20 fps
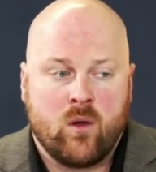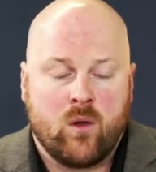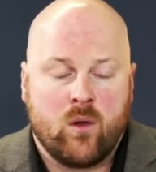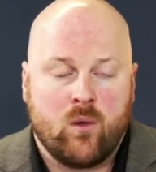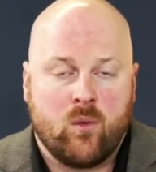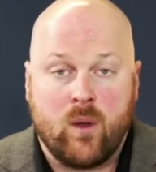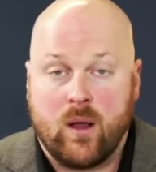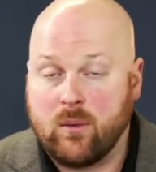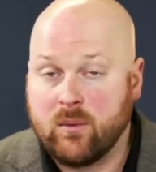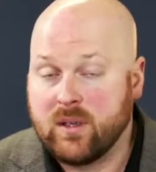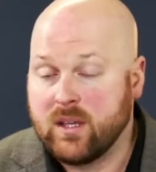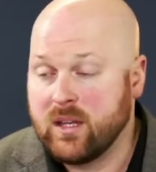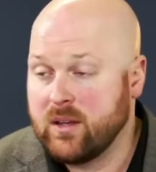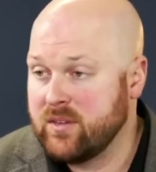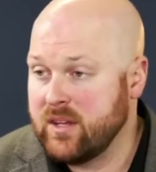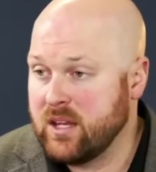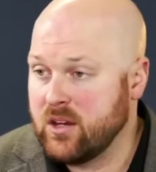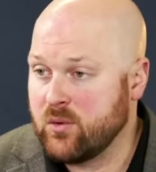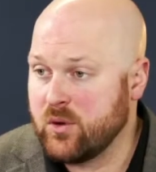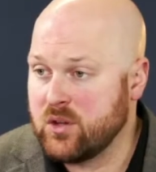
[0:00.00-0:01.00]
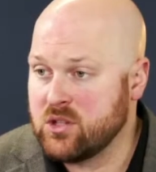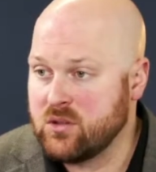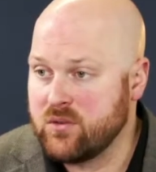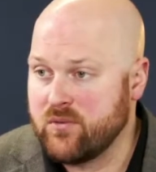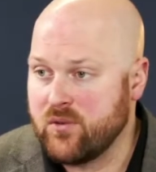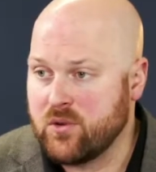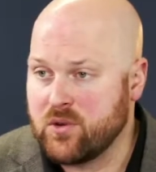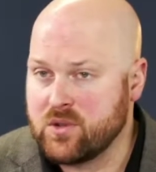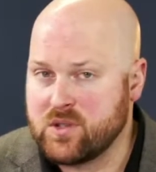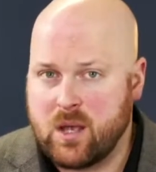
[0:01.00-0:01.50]
well, we can even take Christian,
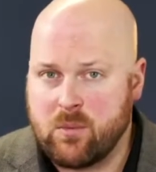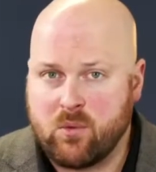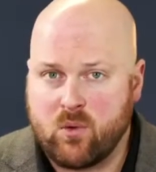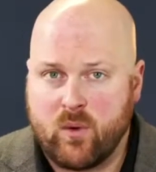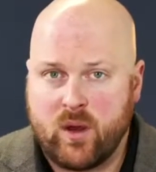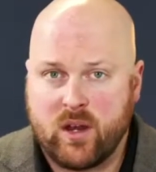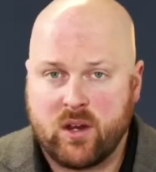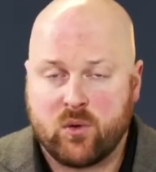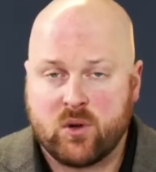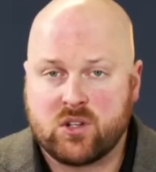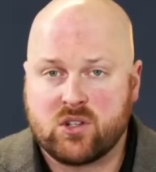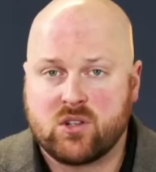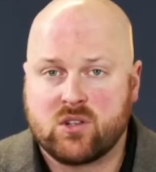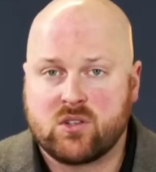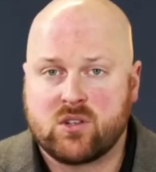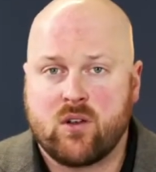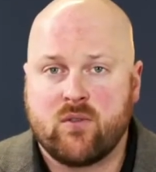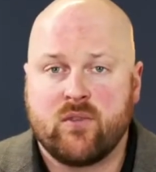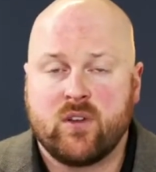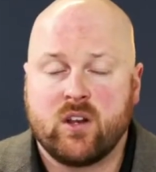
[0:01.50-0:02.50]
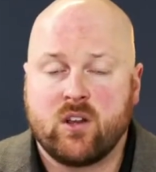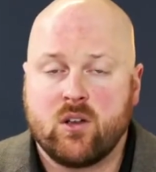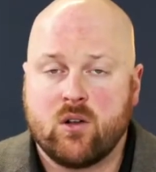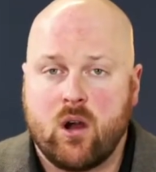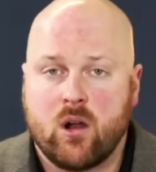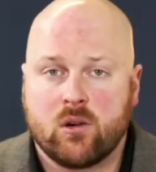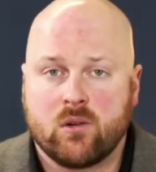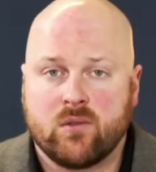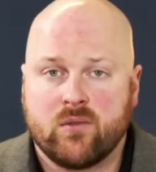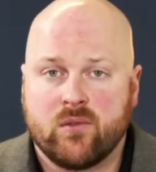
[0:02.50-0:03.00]
for example, right? Christian's our
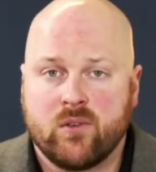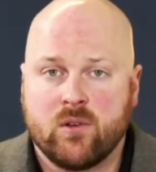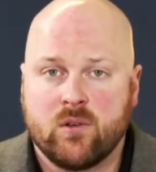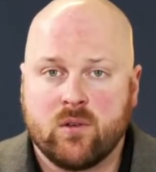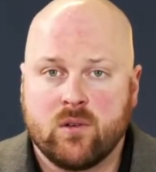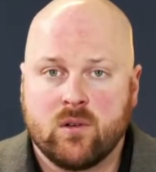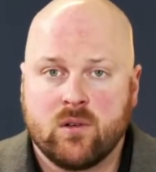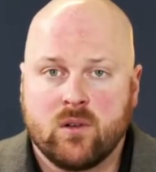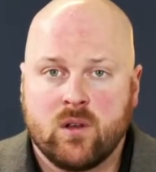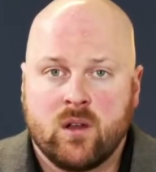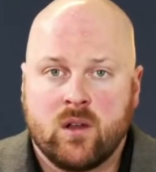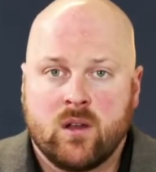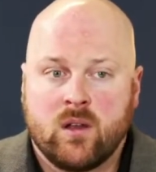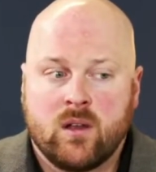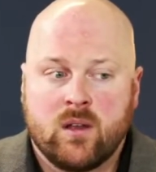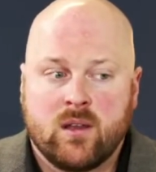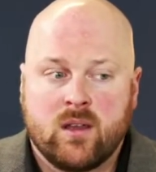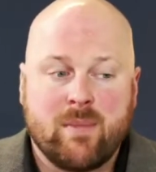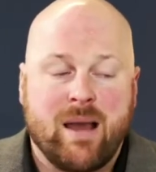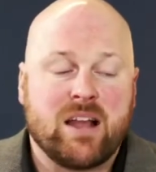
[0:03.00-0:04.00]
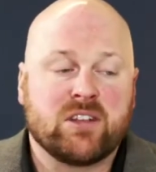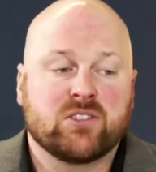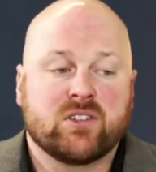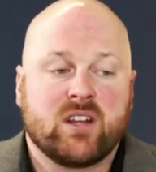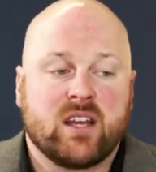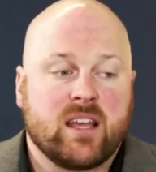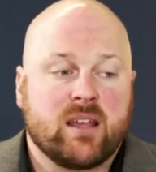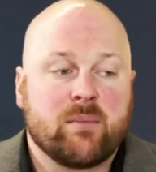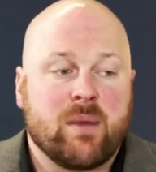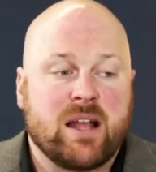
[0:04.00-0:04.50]
videographer. Imagine
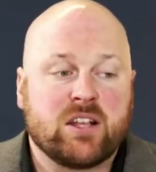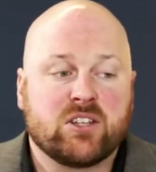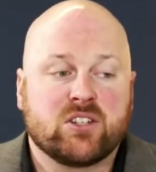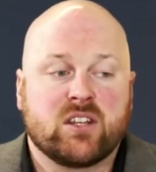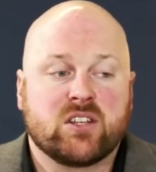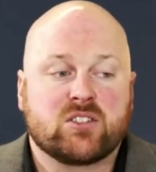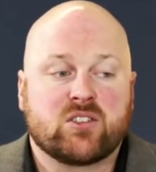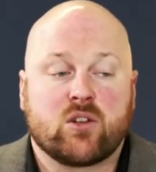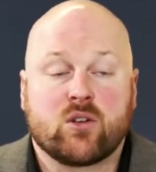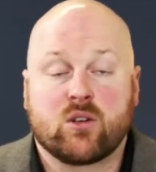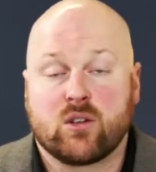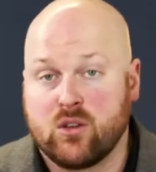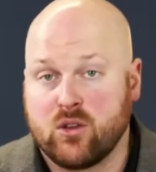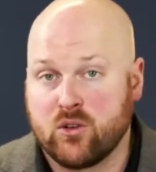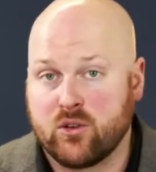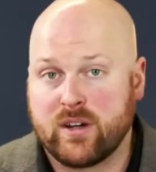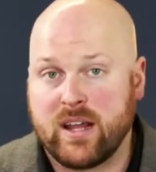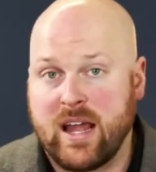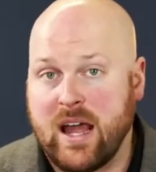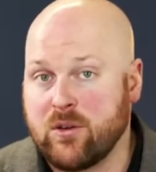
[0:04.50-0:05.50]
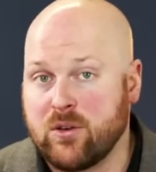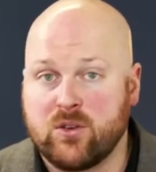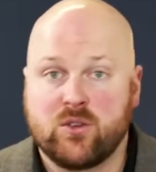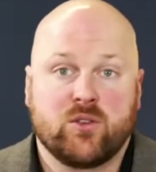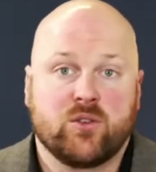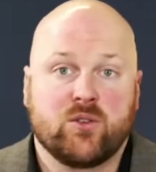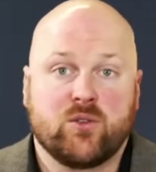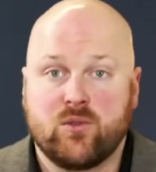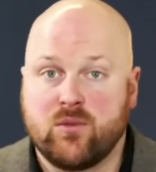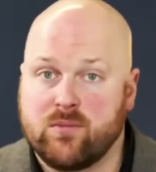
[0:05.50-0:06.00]
I started learning how to
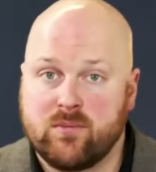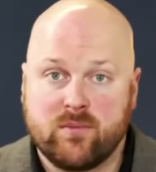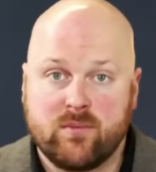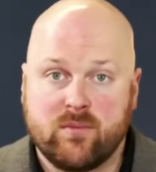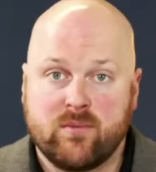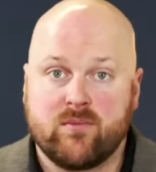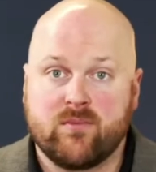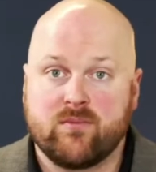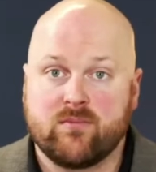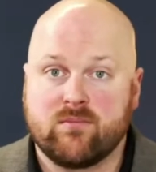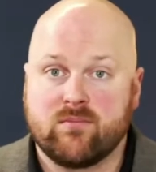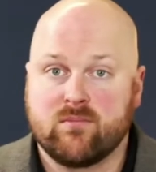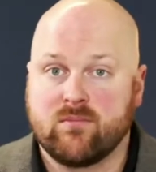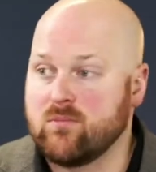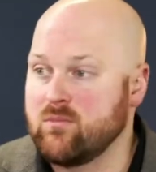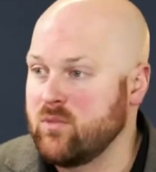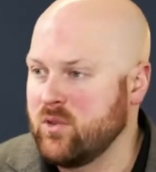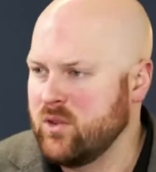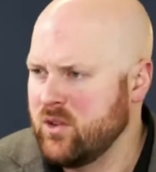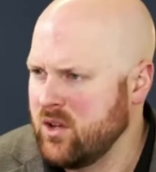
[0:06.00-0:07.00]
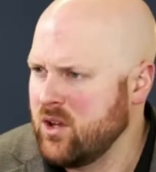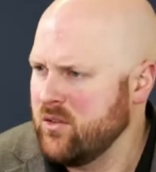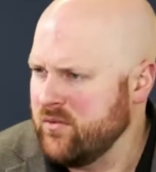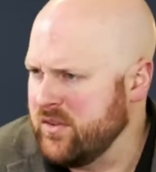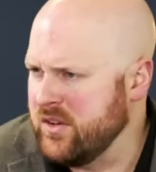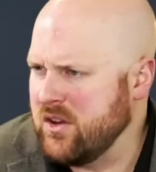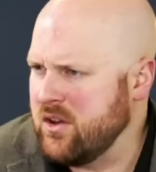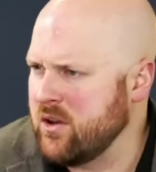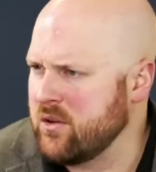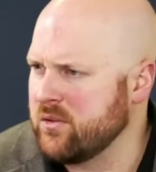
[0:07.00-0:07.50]
do, what do you call it,
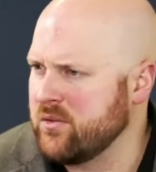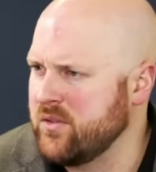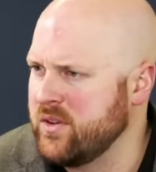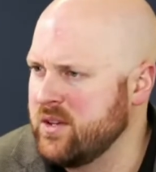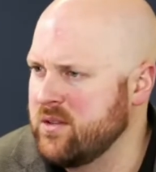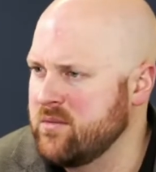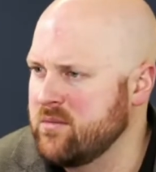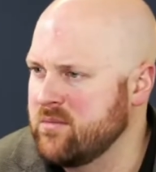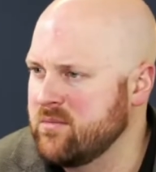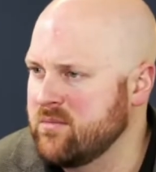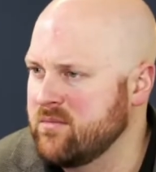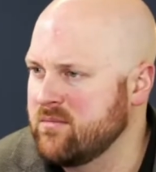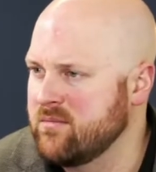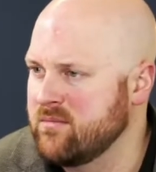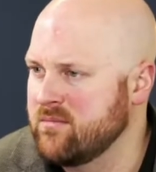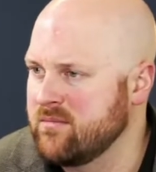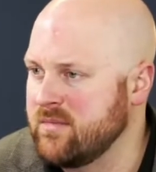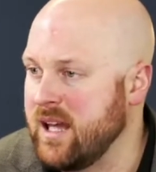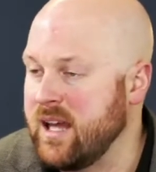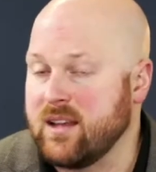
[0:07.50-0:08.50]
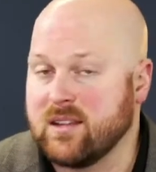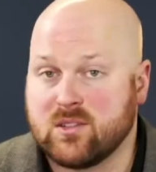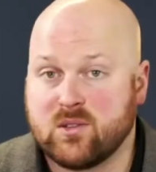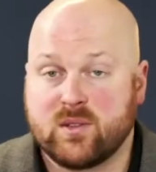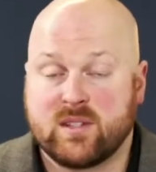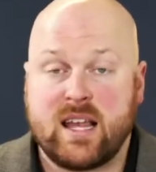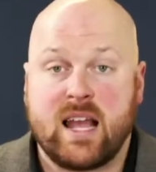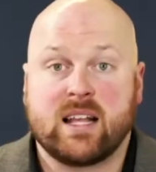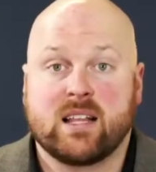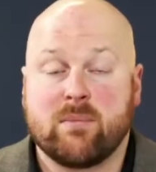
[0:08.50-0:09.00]
videography? Yeah, so
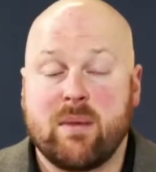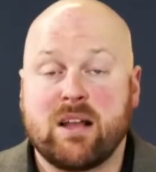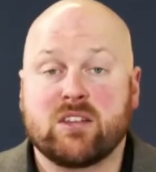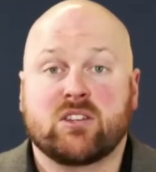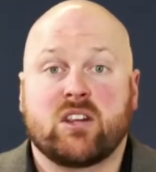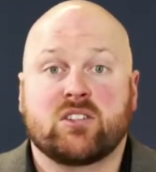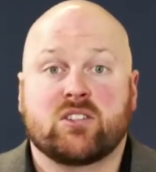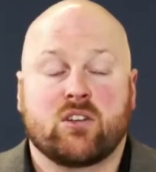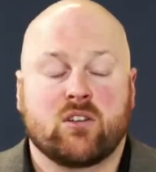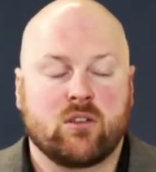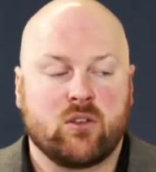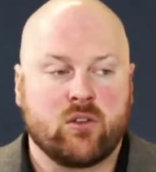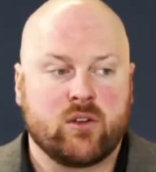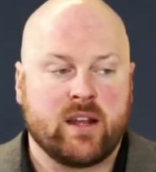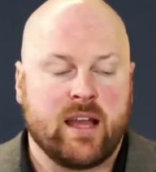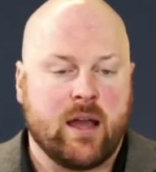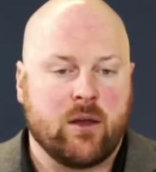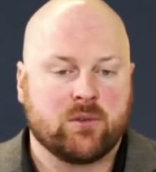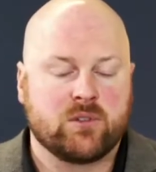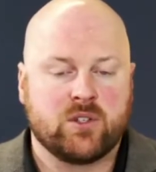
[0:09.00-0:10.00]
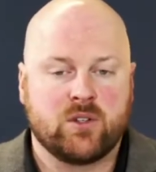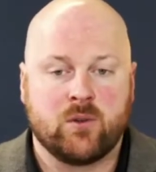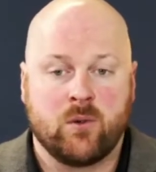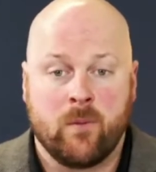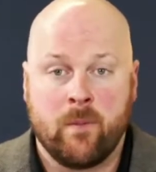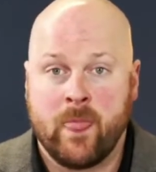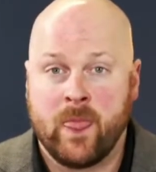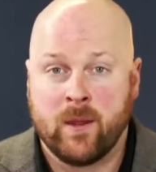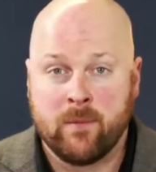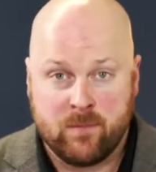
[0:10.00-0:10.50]
exactly. Imagine I started learning how to
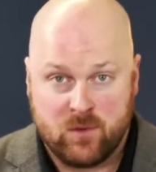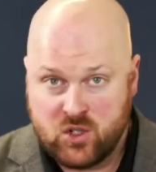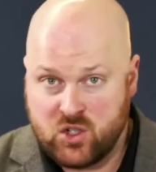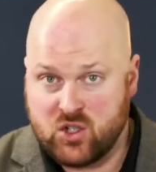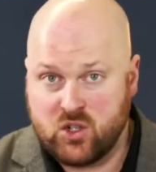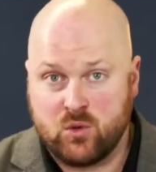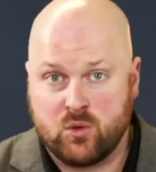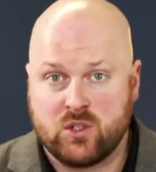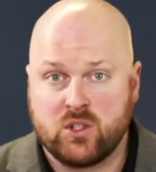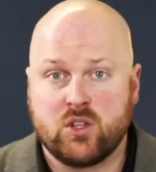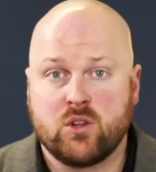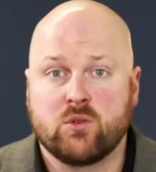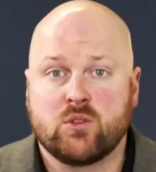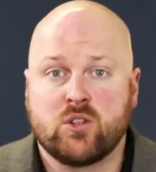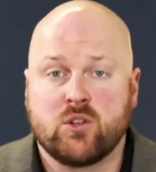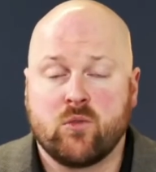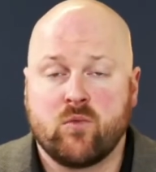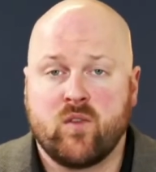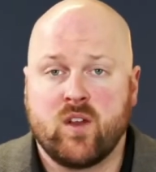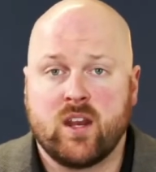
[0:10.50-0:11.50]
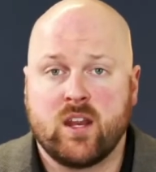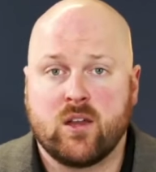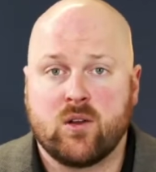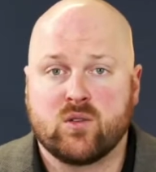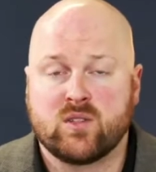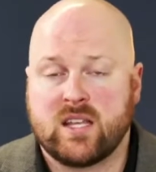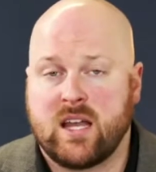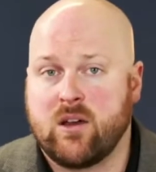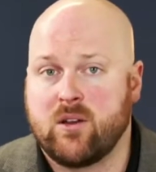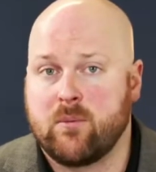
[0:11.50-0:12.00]
shoot YouTube videos,
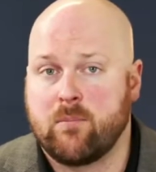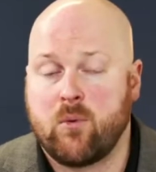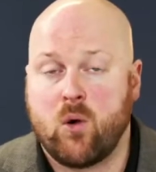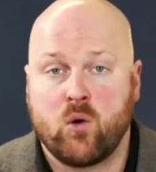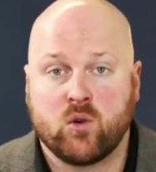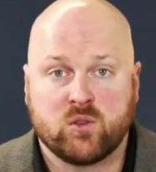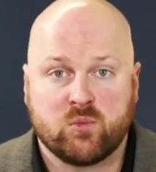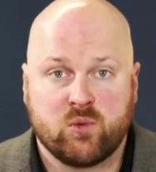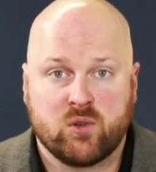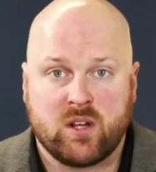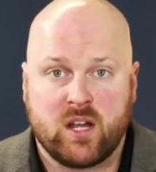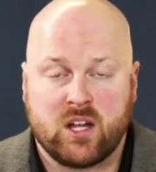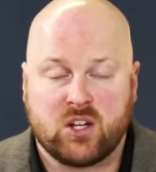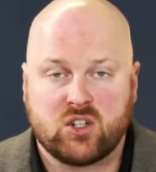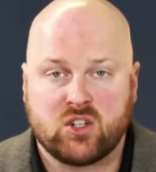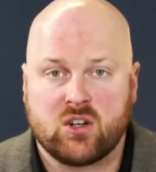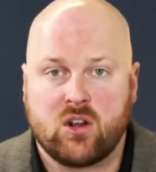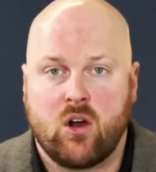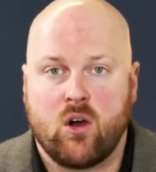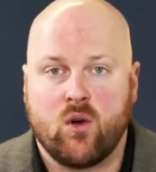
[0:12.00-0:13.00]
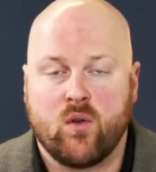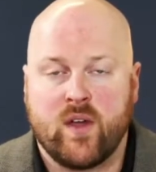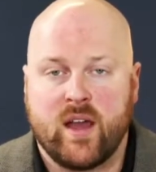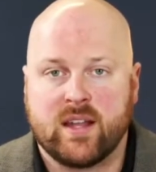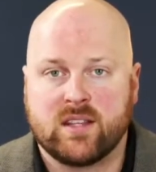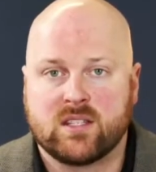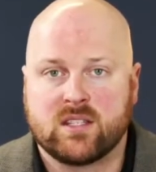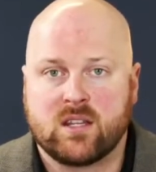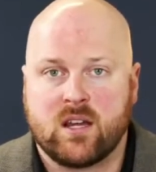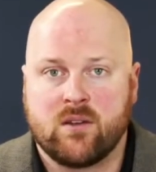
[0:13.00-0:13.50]
how to post-production, all that
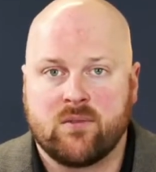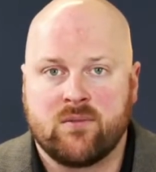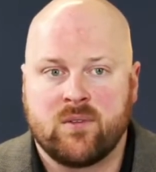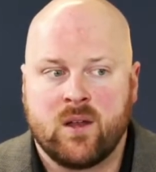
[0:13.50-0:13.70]
stuff.